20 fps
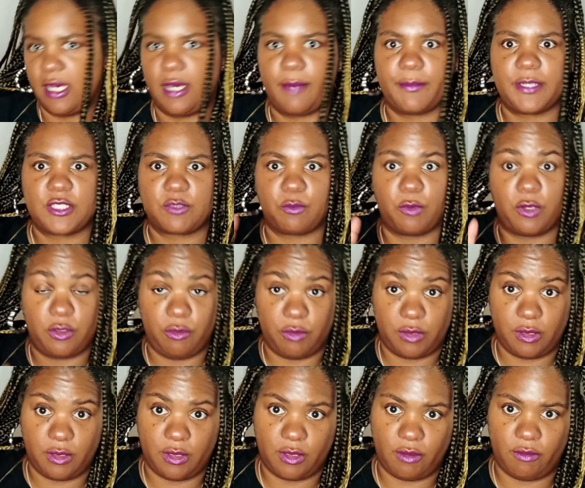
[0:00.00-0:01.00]
That's where you
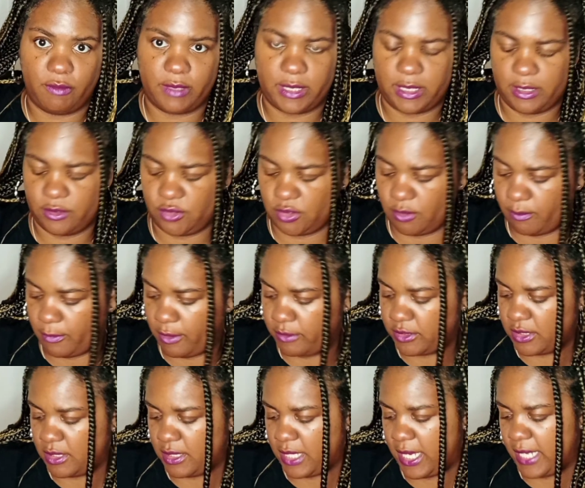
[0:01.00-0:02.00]
can go and get your
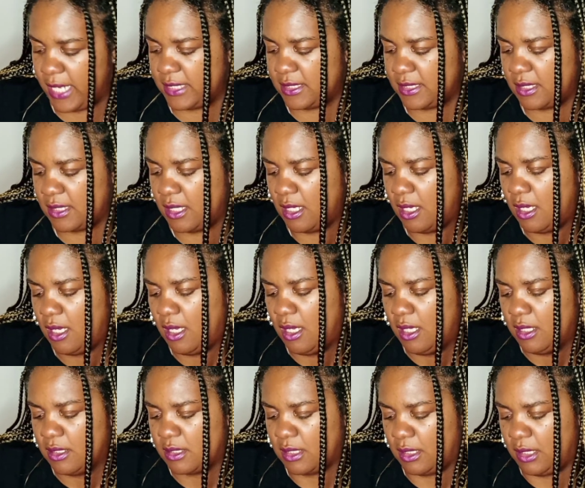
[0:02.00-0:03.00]
merchandise.
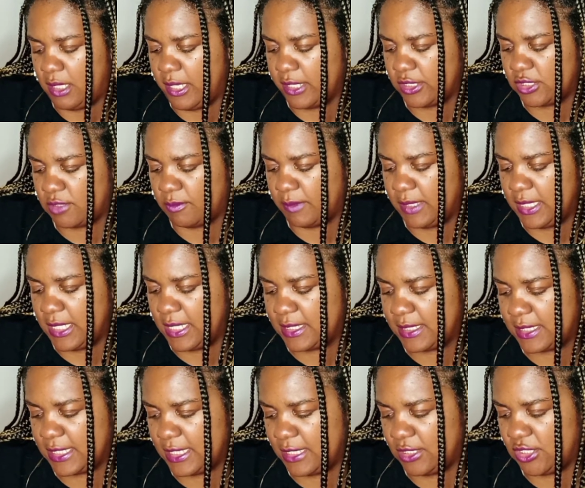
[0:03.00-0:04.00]
The luxury
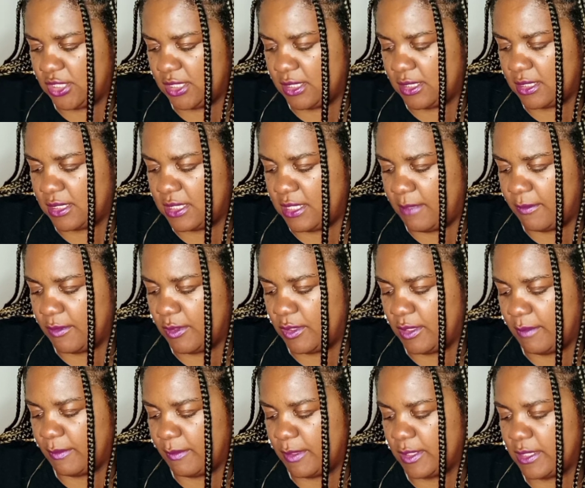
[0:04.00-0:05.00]
extensions,
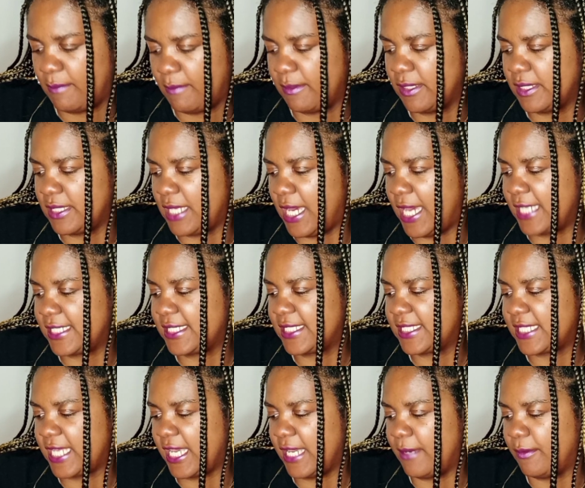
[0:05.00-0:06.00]

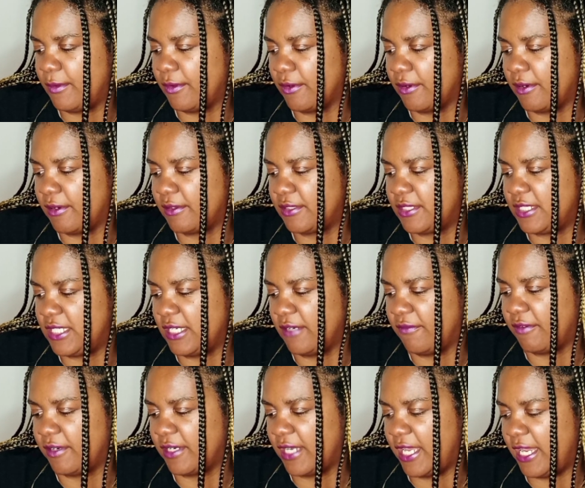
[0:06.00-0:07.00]

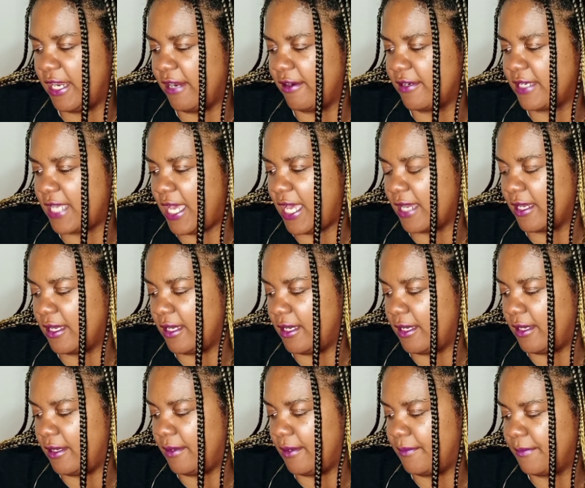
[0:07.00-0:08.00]
www.samegirldifferenthair.com.